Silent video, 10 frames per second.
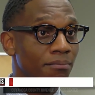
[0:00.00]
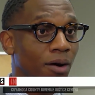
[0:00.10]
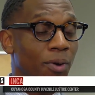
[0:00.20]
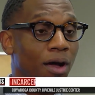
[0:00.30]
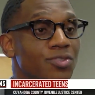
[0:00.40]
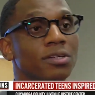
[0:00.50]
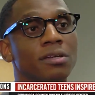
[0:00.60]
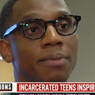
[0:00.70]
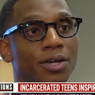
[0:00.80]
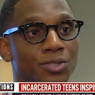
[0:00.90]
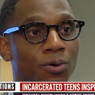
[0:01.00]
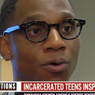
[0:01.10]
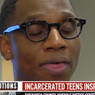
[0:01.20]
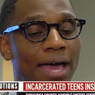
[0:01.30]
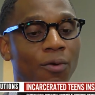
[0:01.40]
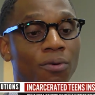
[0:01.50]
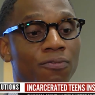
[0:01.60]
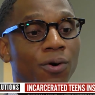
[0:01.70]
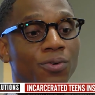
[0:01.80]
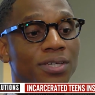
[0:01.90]
But we also need to make sure that when
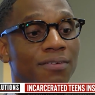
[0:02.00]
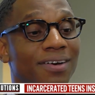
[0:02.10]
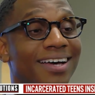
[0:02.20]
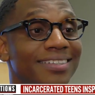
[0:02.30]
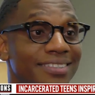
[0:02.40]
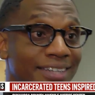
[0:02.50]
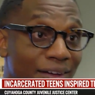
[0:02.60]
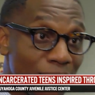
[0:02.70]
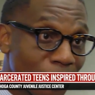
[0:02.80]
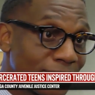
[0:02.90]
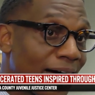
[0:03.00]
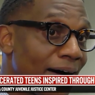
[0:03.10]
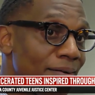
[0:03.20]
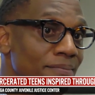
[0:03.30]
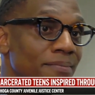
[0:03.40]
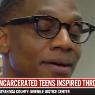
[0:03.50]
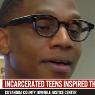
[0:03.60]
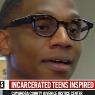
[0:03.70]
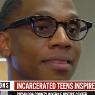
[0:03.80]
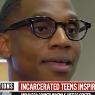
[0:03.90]
folks have done their time,
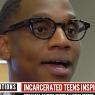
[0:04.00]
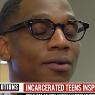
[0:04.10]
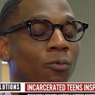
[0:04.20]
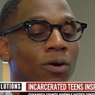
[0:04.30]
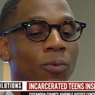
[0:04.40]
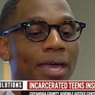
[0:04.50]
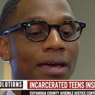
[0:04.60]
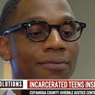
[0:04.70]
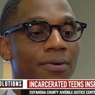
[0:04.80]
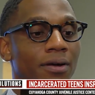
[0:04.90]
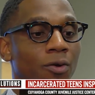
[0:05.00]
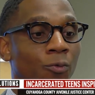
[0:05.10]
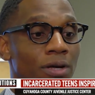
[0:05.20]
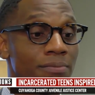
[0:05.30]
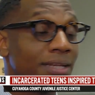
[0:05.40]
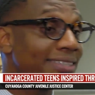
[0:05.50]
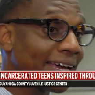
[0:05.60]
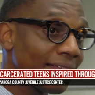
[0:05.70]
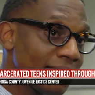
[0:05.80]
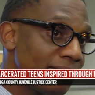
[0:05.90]
that when we have
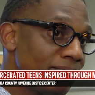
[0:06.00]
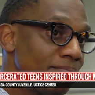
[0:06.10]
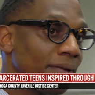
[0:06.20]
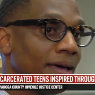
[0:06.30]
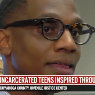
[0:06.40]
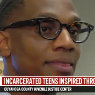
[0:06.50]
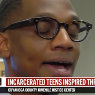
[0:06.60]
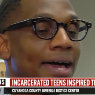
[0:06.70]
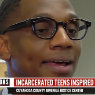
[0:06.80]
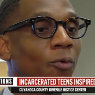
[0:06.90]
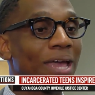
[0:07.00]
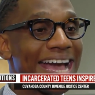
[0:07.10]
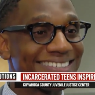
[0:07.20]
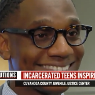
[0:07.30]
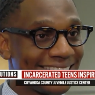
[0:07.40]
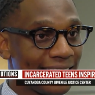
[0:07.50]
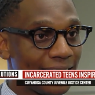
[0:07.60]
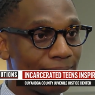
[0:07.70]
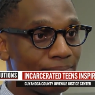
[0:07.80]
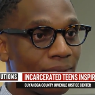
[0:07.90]
rehabilitated them, that we as a
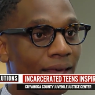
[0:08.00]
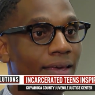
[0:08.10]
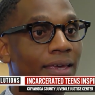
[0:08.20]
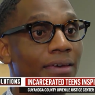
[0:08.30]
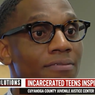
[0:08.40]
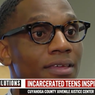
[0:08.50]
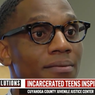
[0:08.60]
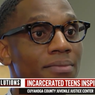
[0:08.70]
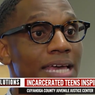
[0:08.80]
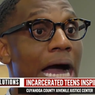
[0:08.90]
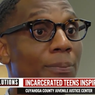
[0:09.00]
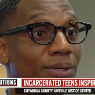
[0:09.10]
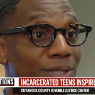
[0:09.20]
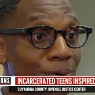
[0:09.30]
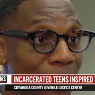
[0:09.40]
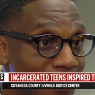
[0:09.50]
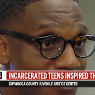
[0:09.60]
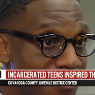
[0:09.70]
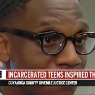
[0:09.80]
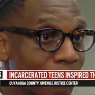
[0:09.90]
city give them the
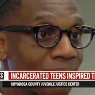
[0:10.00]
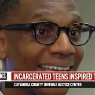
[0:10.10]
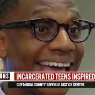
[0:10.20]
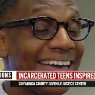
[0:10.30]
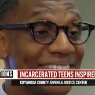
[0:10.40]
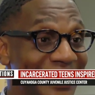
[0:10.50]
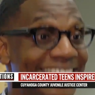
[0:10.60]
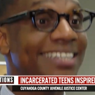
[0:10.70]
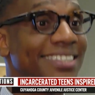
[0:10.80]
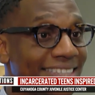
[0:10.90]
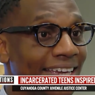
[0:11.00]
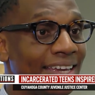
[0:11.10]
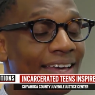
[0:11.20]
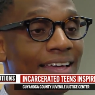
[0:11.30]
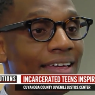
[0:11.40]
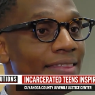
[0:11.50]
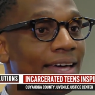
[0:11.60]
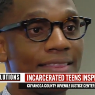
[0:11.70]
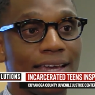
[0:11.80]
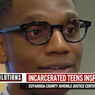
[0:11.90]
opportunities and the dignity
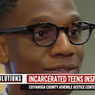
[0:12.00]
that they